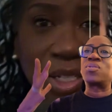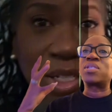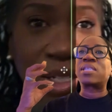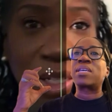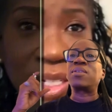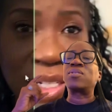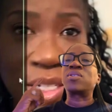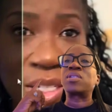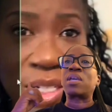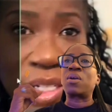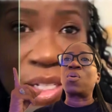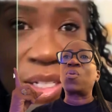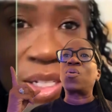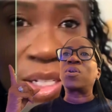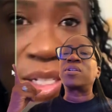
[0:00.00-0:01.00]
skills in
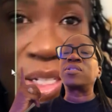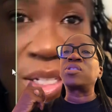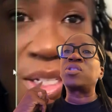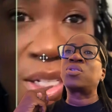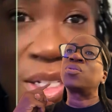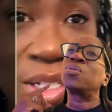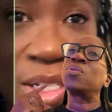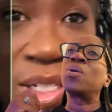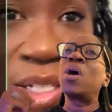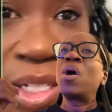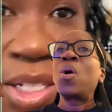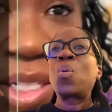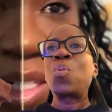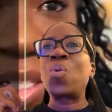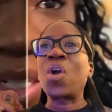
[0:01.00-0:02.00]
order to
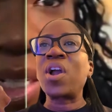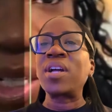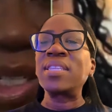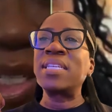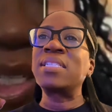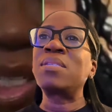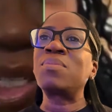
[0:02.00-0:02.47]
work this